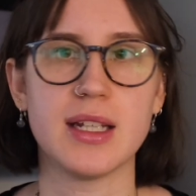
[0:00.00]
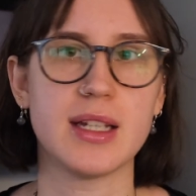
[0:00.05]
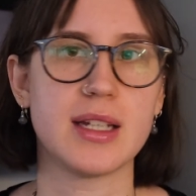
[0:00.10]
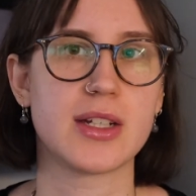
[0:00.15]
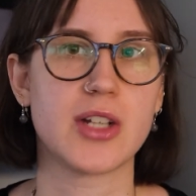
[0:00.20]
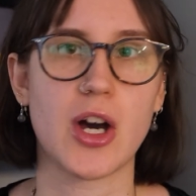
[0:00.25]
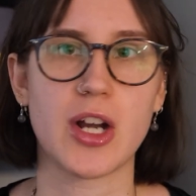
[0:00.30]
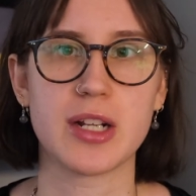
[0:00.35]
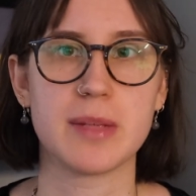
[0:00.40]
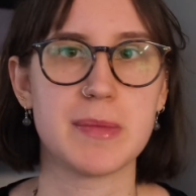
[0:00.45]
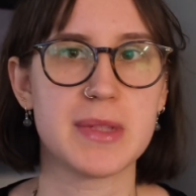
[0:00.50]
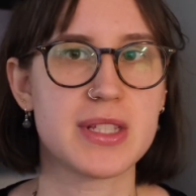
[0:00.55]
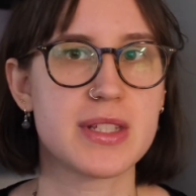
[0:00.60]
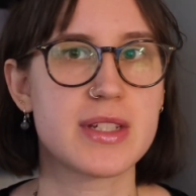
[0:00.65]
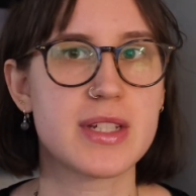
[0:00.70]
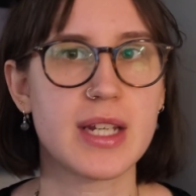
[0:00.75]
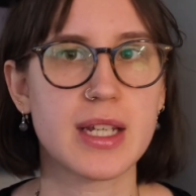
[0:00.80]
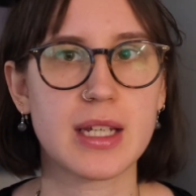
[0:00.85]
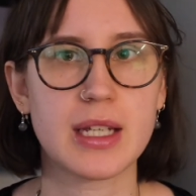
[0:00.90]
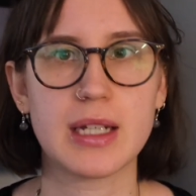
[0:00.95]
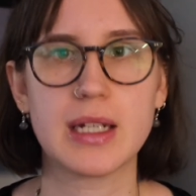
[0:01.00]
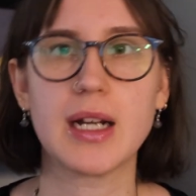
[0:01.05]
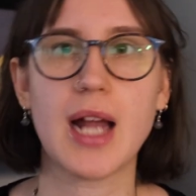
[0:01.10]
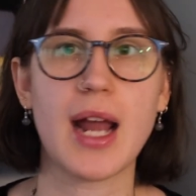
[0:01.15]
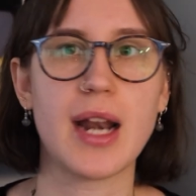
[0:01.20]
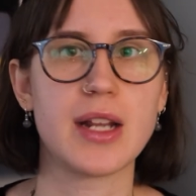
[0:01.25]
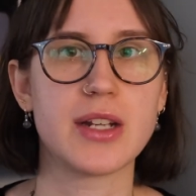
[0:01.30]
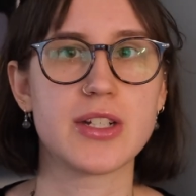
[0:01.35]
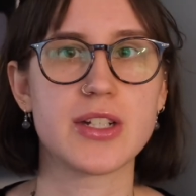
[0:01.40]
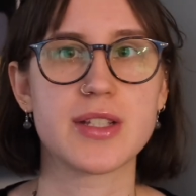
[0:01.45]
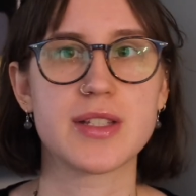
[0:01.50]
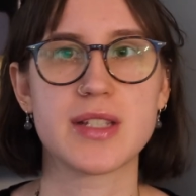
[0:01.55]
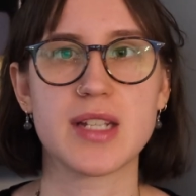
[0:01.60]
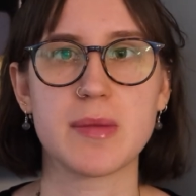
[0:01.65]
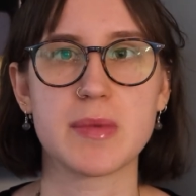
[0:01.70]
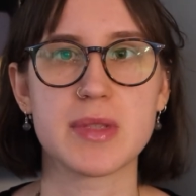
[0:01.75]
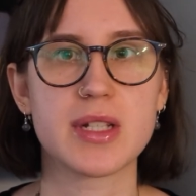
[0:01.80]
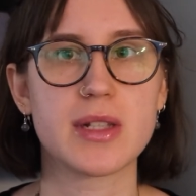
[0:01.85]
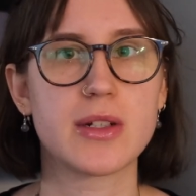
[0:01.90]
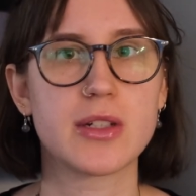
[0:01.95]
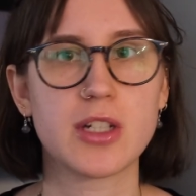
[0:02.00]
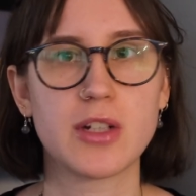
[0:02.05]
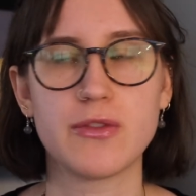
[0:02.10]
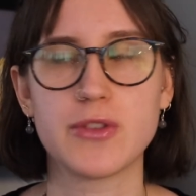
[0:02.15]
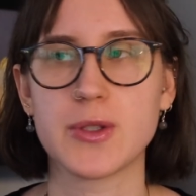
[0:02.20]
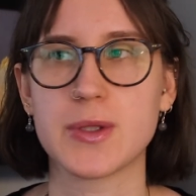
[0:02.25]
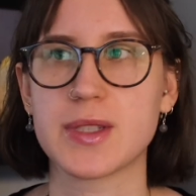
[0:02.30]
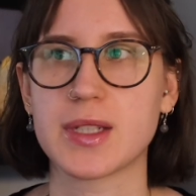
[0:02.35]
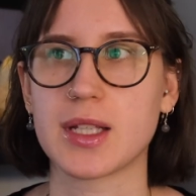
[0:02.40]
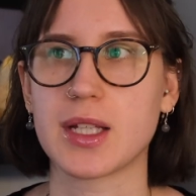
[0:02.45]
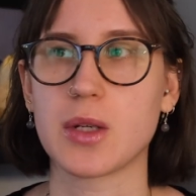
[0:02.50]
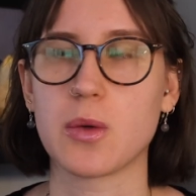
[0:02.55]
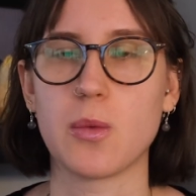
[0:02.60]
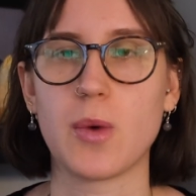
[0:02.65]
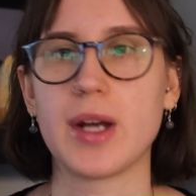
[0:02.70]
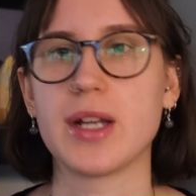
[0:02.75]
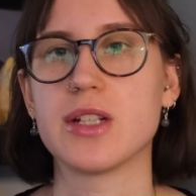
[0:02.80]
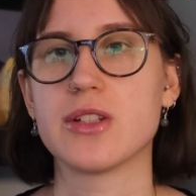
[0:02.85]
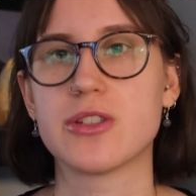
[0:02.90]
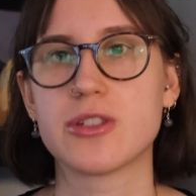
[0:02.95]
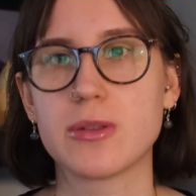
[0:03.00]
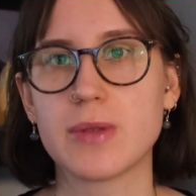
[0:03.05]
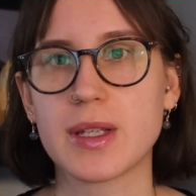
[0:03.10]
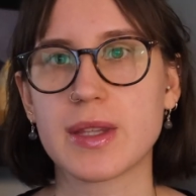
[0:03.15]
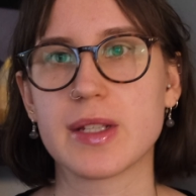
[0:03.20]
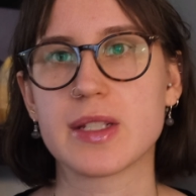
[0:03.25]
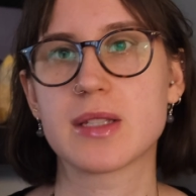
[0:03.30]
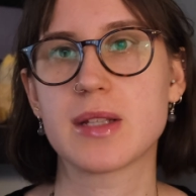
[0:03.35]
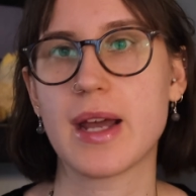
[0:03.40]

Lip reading: got him his ticket, and it just seems a little confusing like why he's doing this.